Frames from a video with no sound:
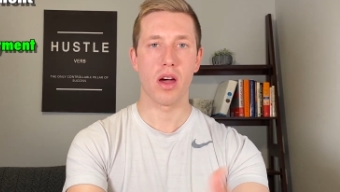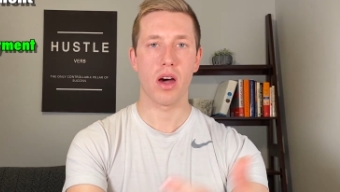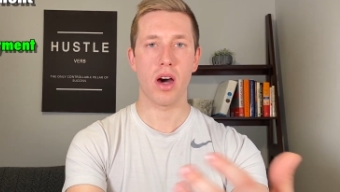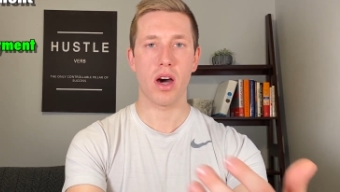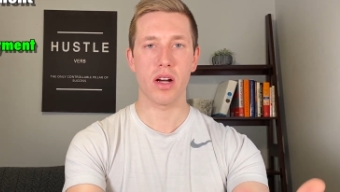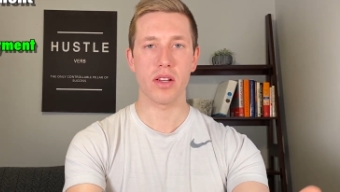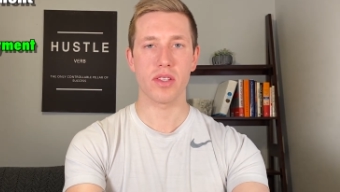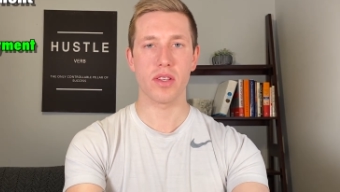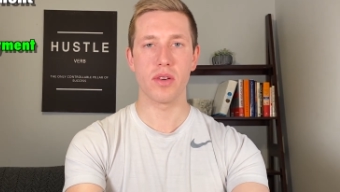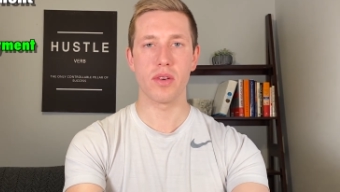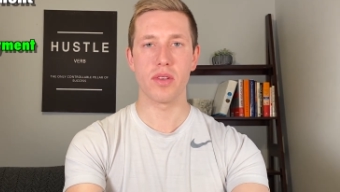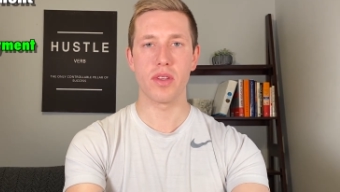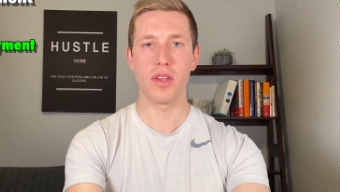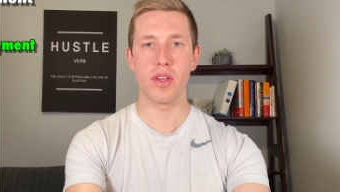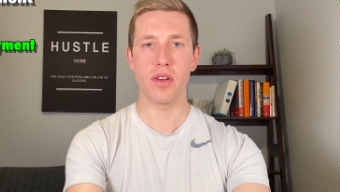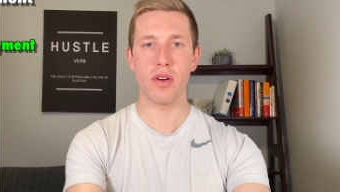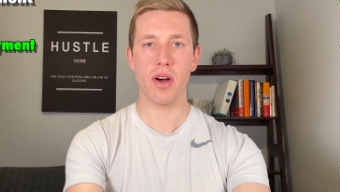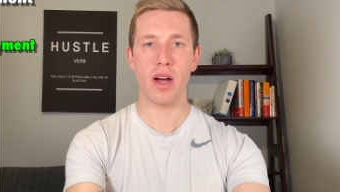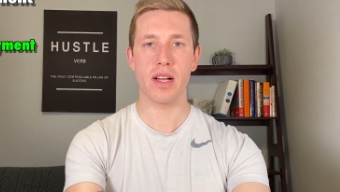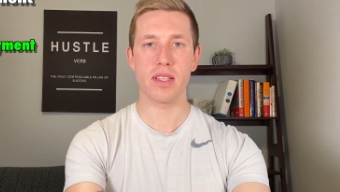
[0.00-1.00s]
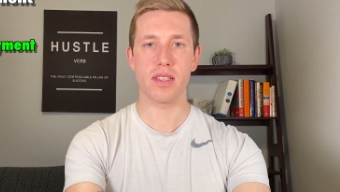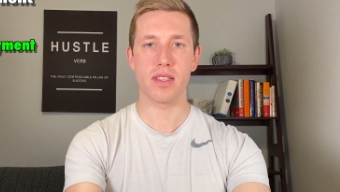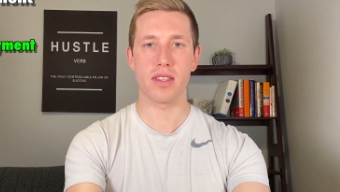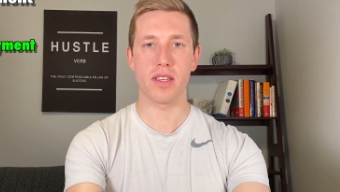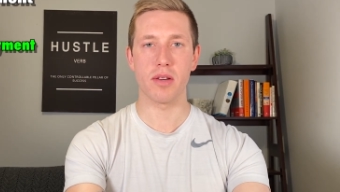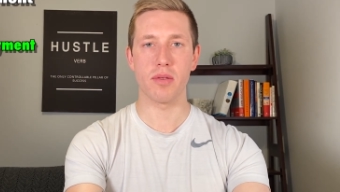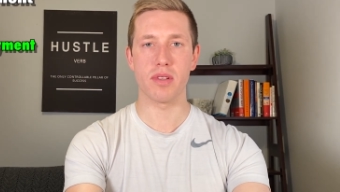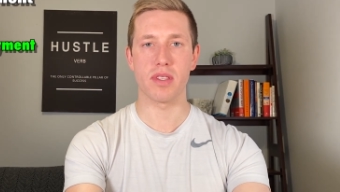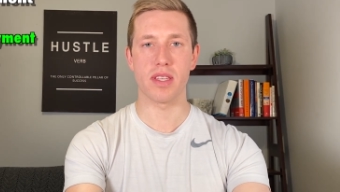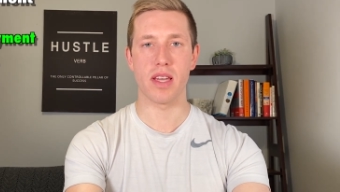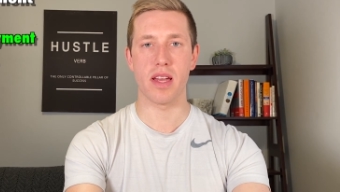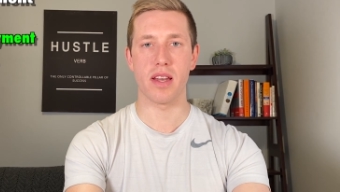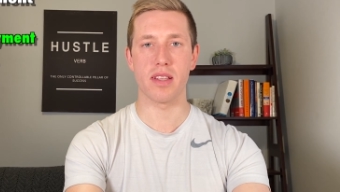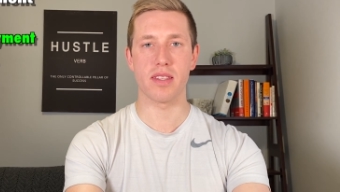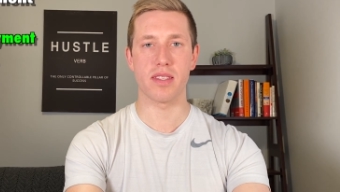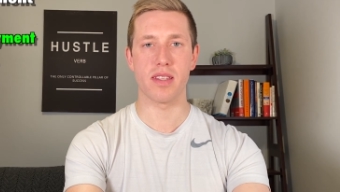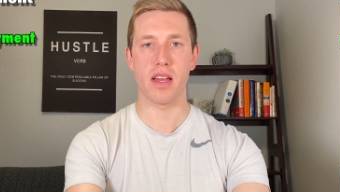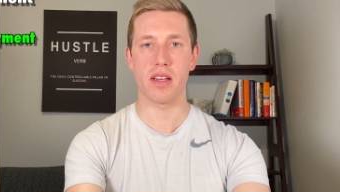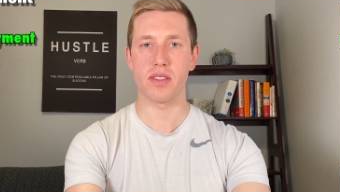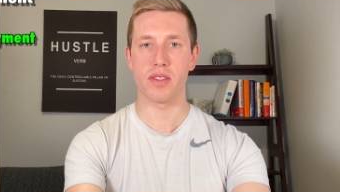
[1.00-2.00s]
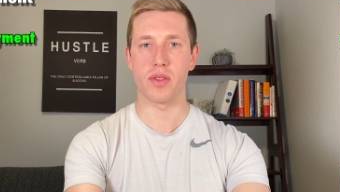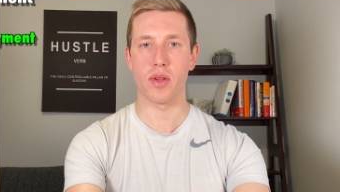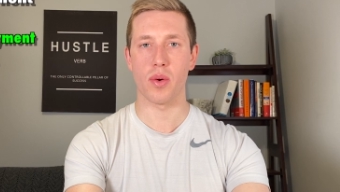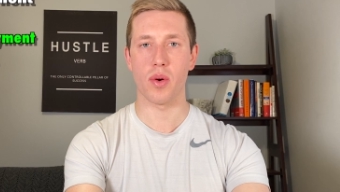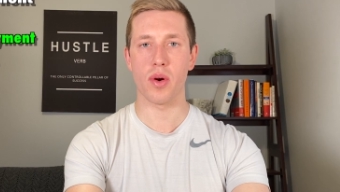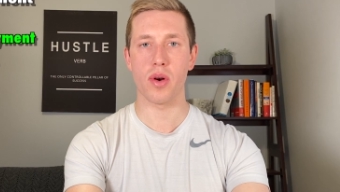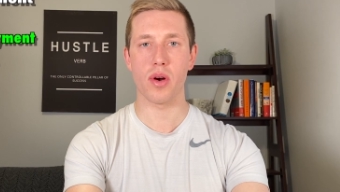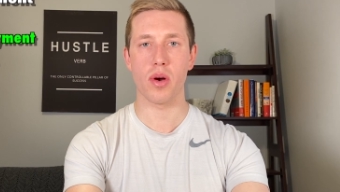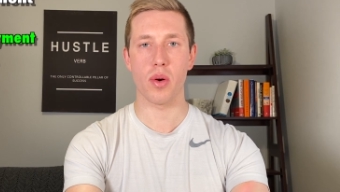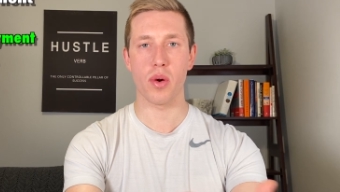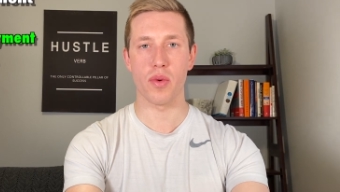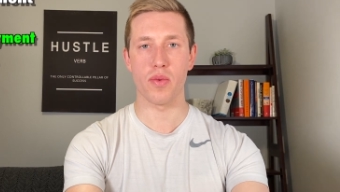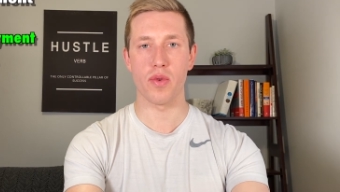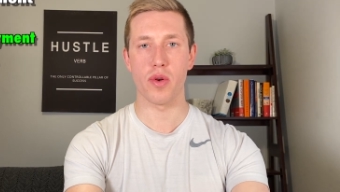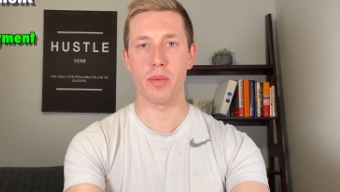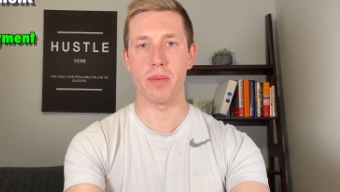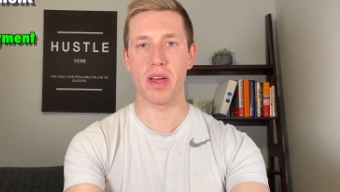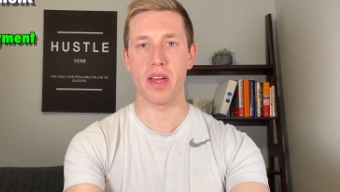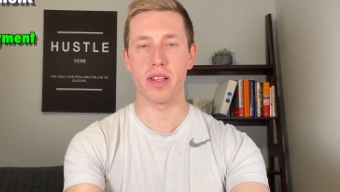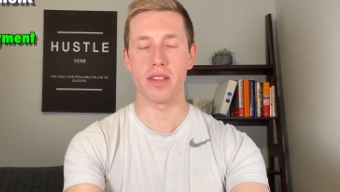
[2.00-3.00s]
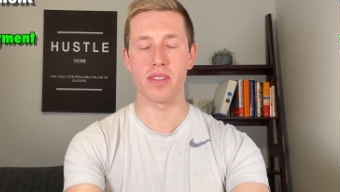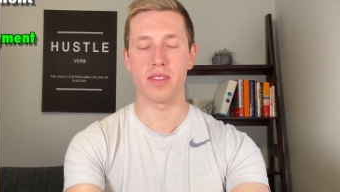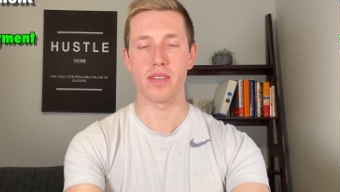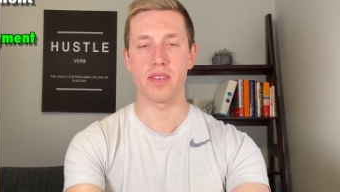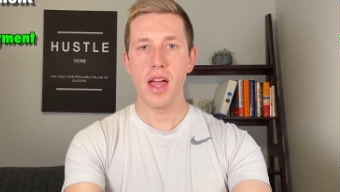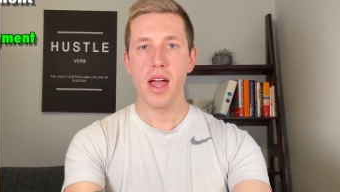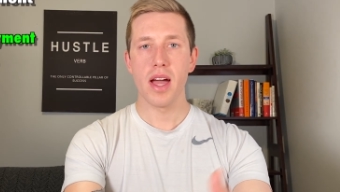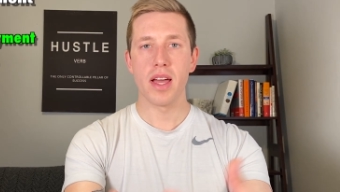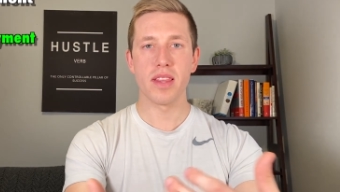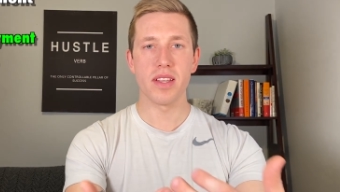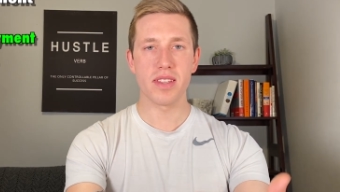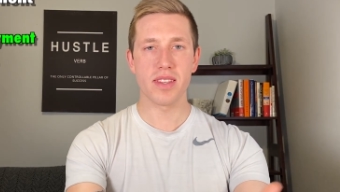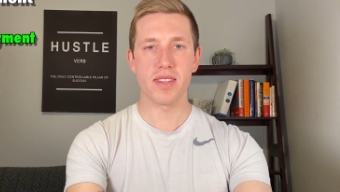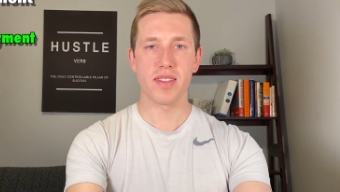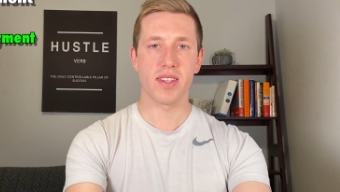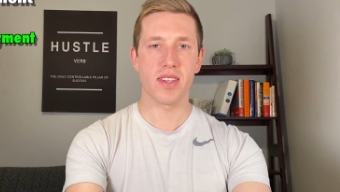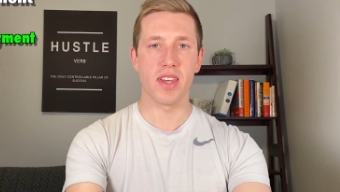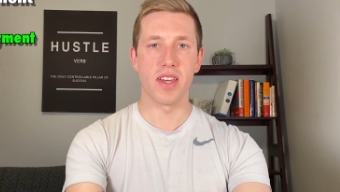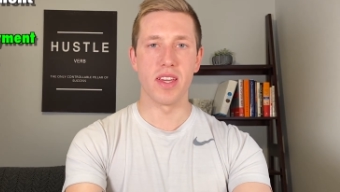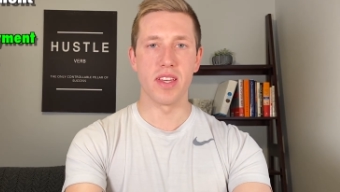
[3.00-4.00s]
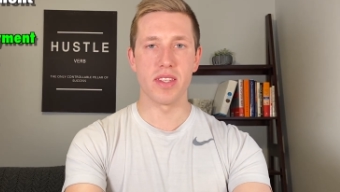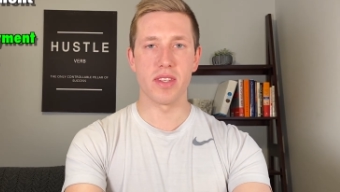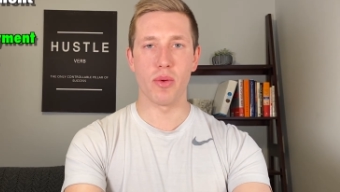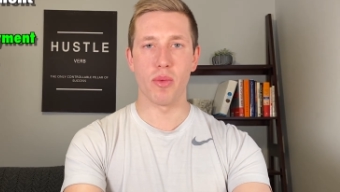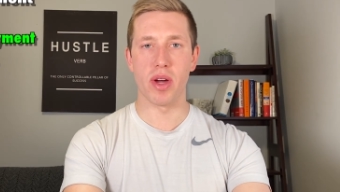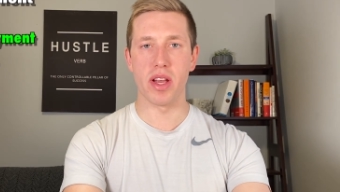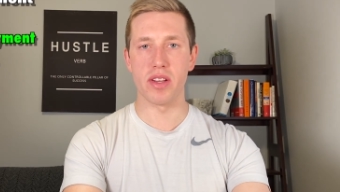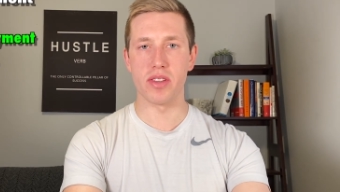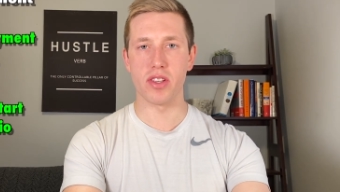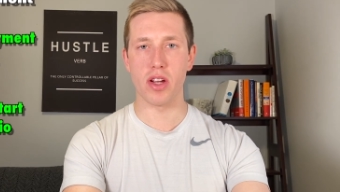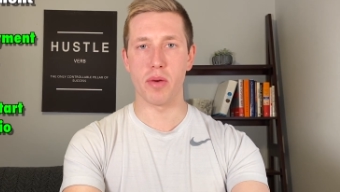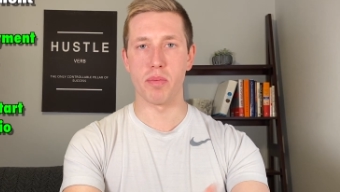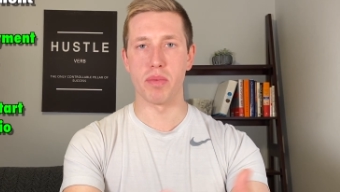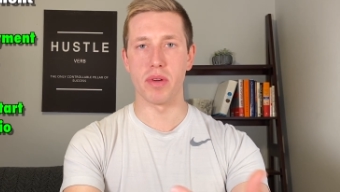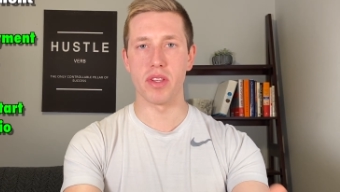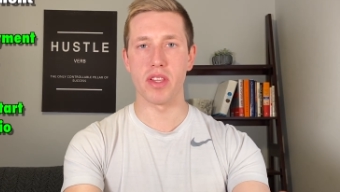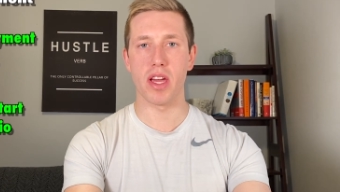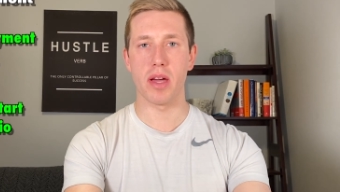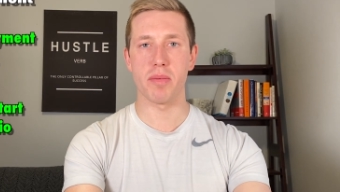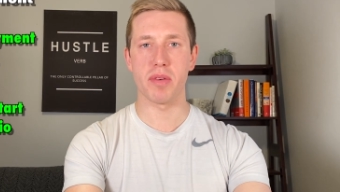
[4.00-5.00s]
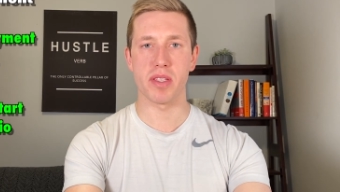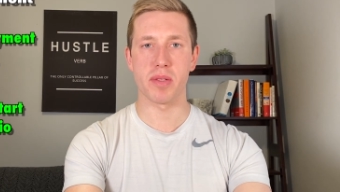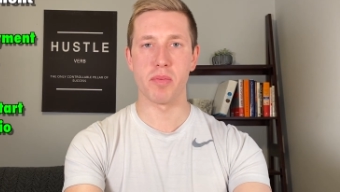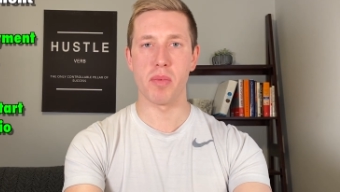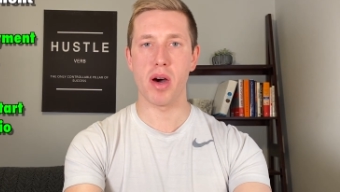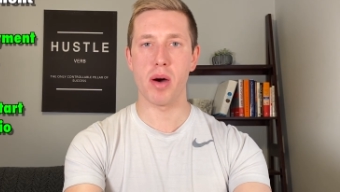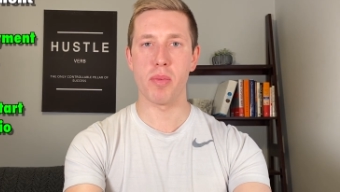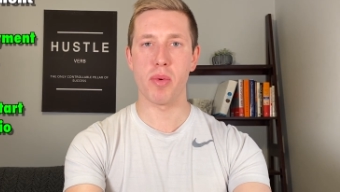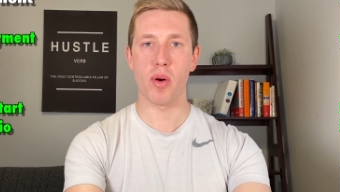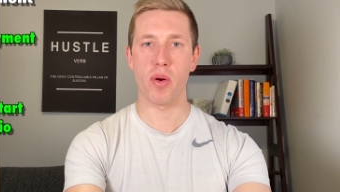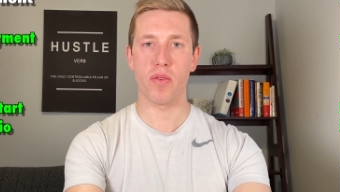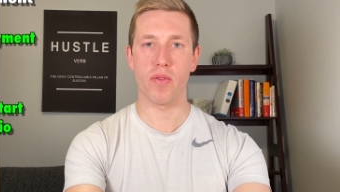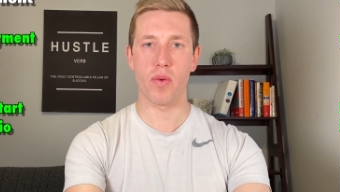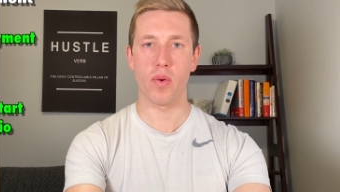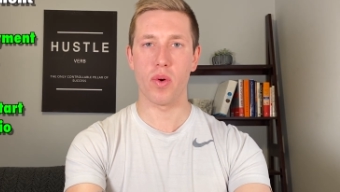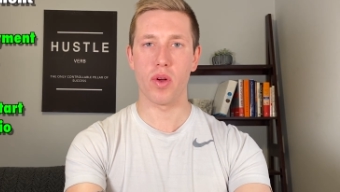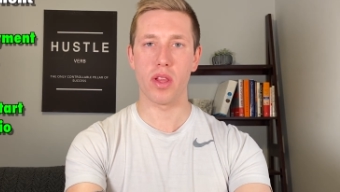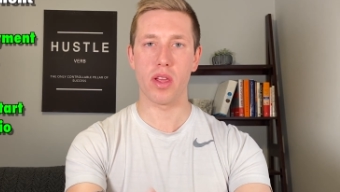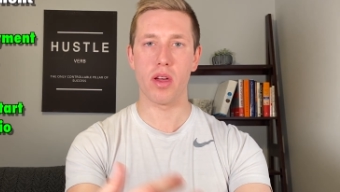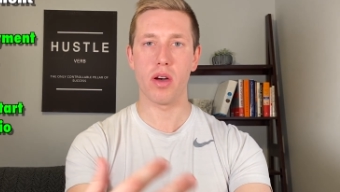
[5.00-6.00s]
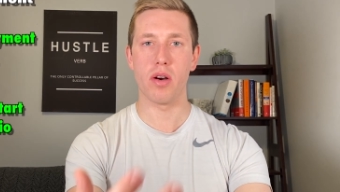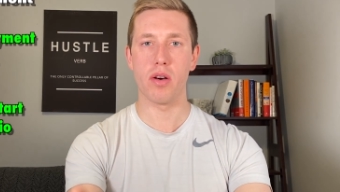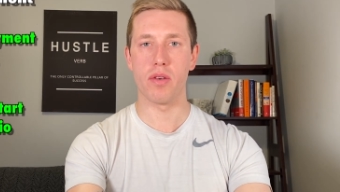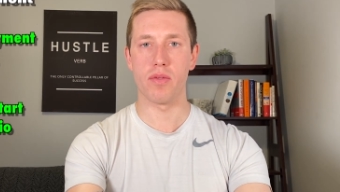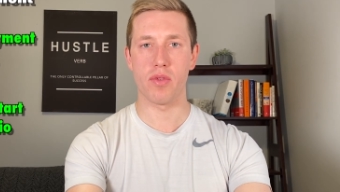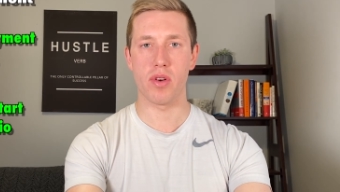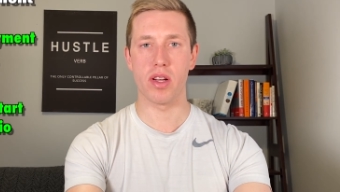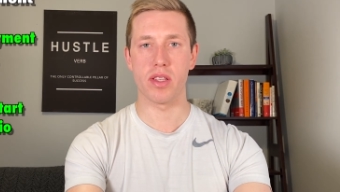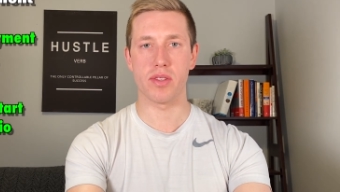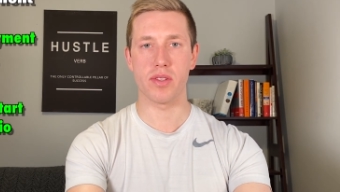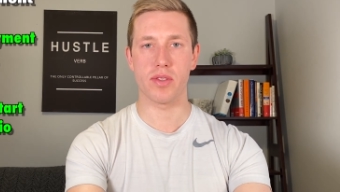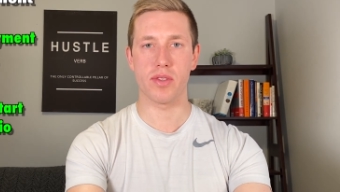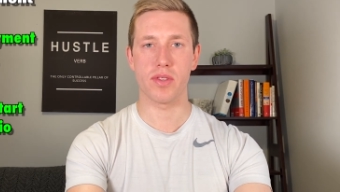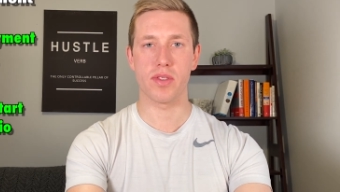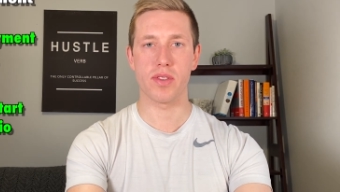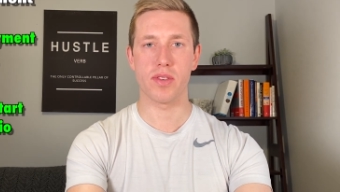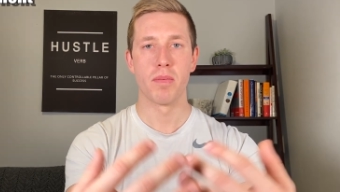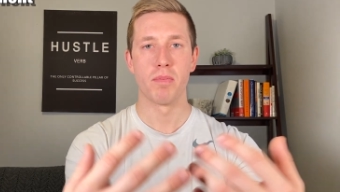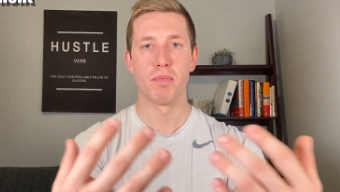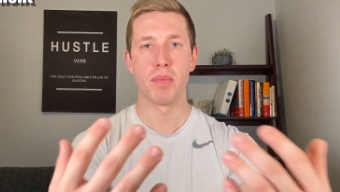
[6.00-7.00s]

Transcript: Also, you don't have to deal with tenants next door or roommates. And this is an easy way to start building up a small portfolio of rentals.